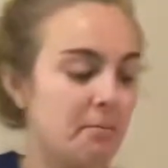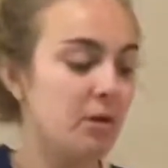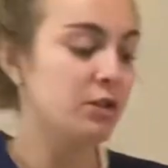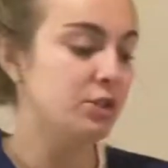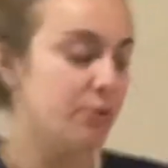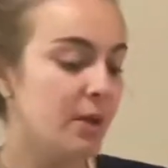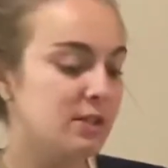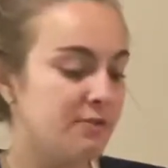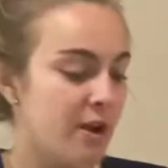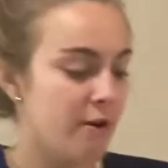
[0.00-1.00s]
going to do is
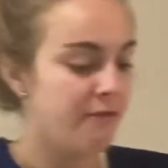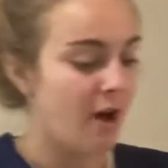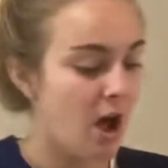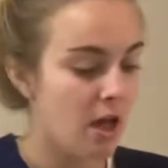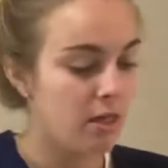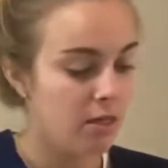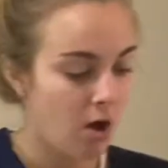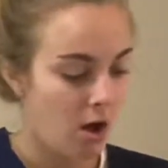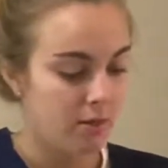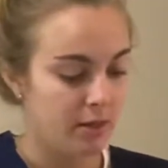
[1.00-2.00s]
verify
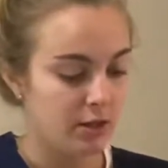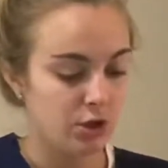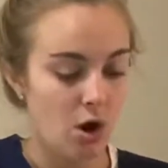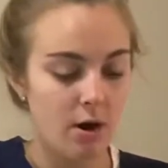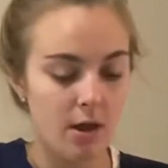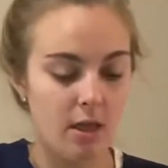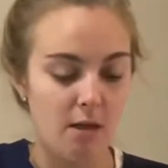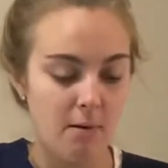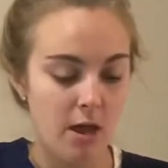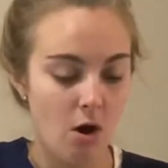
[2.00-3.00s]
on the chart in the
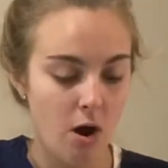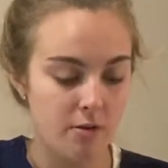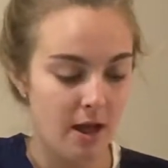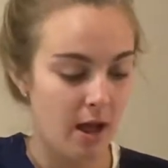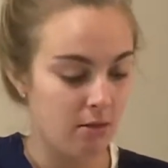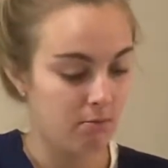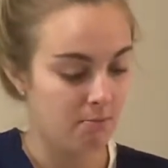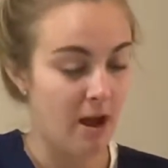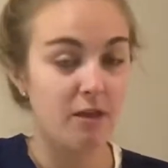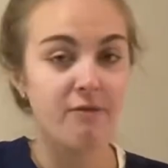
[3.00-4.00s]
MAR that
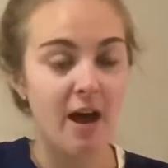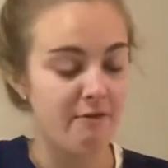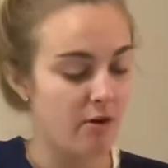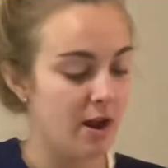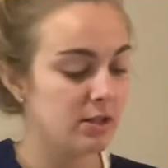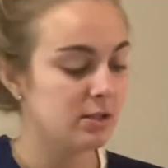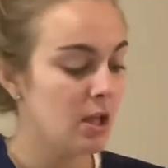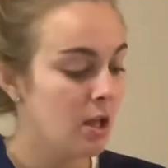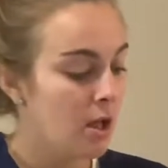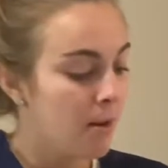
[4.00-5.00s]
by the 5 rights,
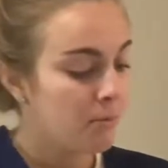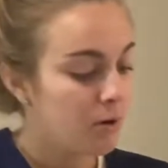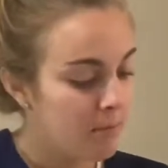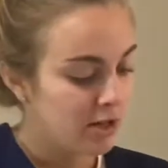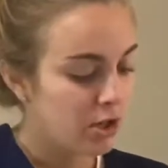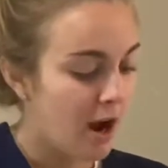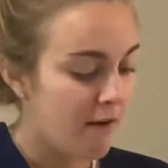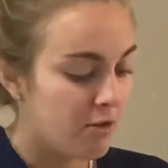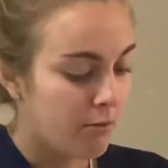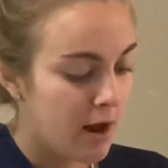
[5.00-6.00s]
I'm going to make sure I have
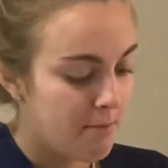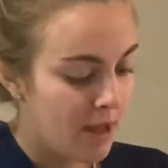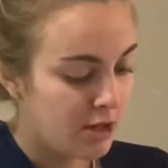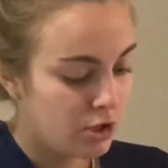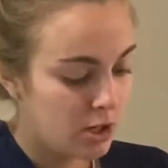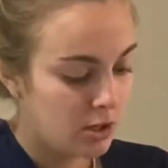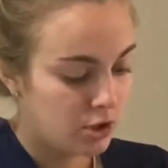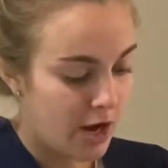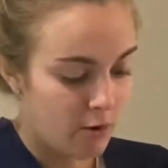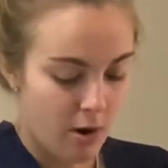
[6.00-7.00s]
the right patient,
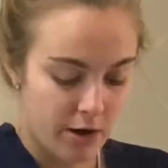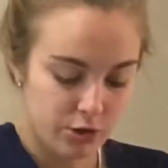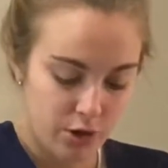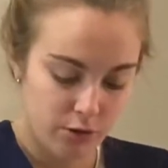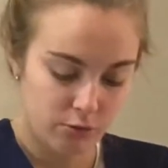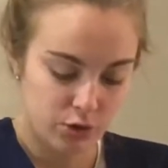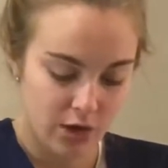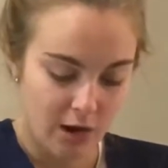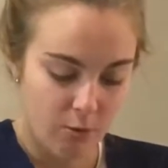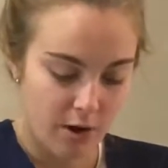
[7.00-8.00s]
Jaguar Jones,
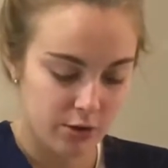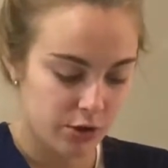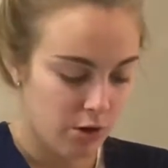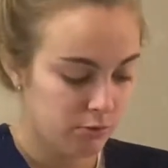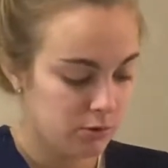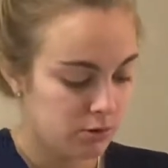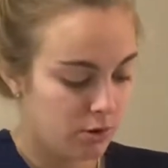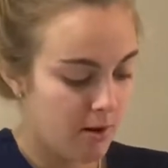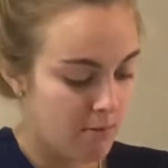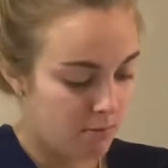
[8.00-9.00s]

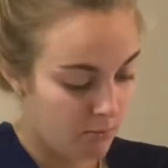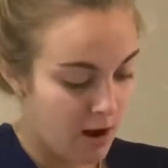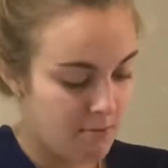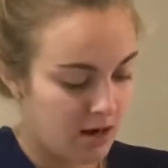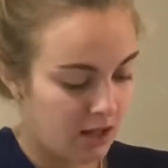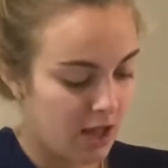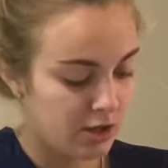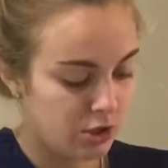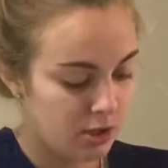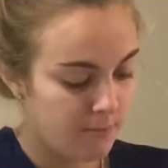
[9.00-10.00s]
the right
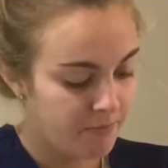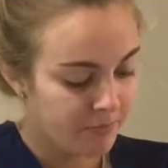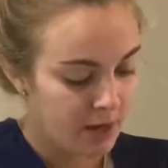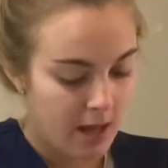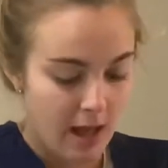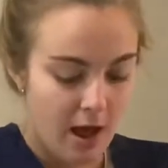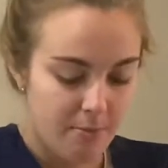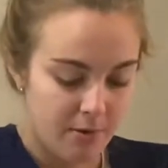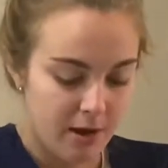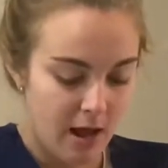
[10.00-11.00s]
medication,
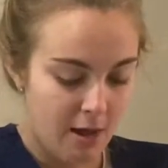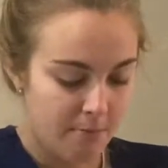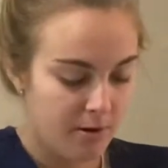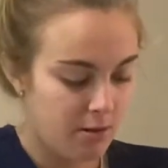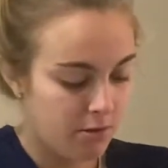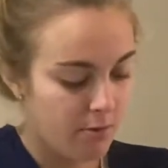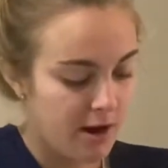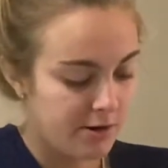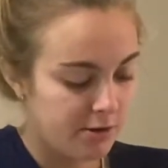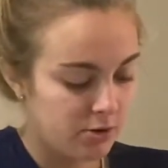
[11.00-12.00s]
heparin, the right
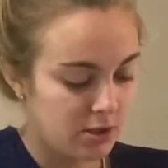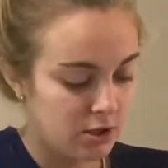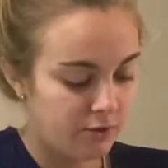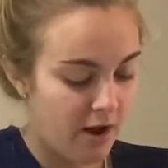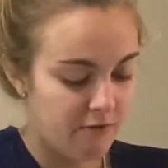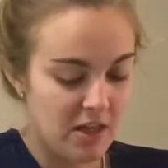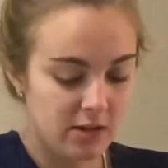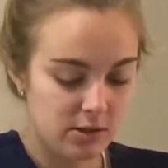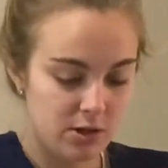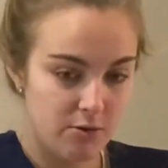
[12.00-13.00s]
dosage,
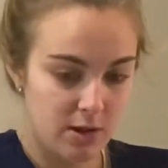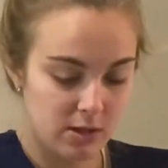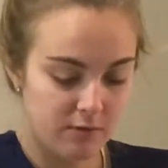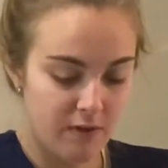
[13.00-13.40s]
5,000 units,